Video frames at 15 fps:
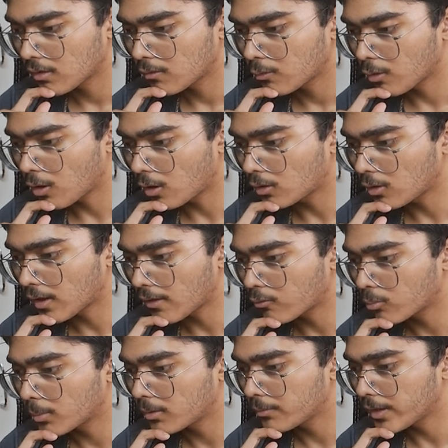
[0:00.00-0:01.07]
For how long have you
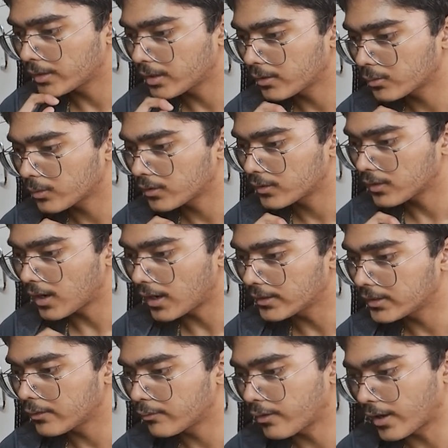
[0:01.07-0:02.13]
been waiting? So it's
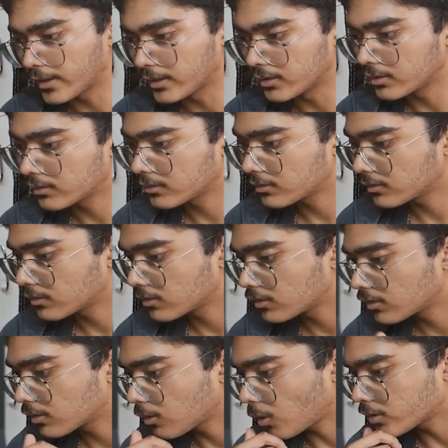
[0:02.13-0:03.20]
undefined.
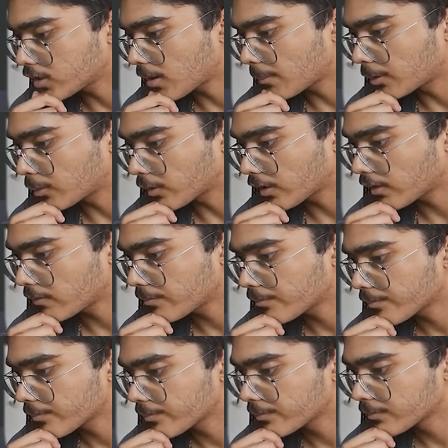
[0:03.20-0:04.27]
God damn it, okay?
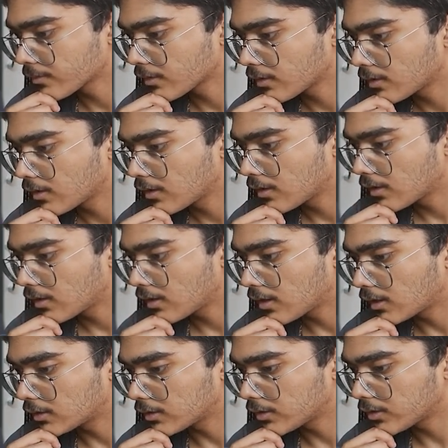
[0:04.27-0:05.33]
And
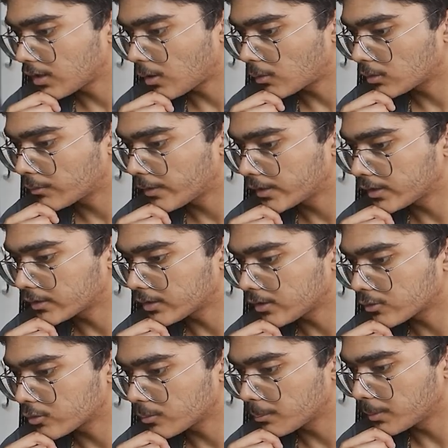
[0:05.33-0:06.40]
this is how the wait until
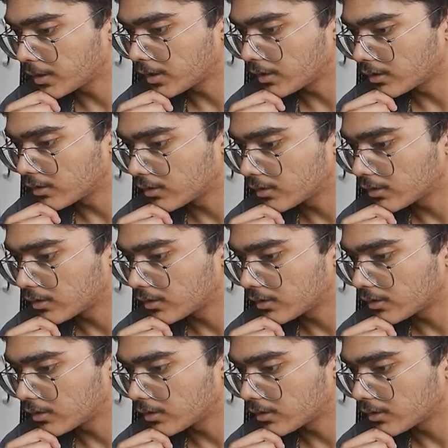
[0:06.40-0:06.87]
should be.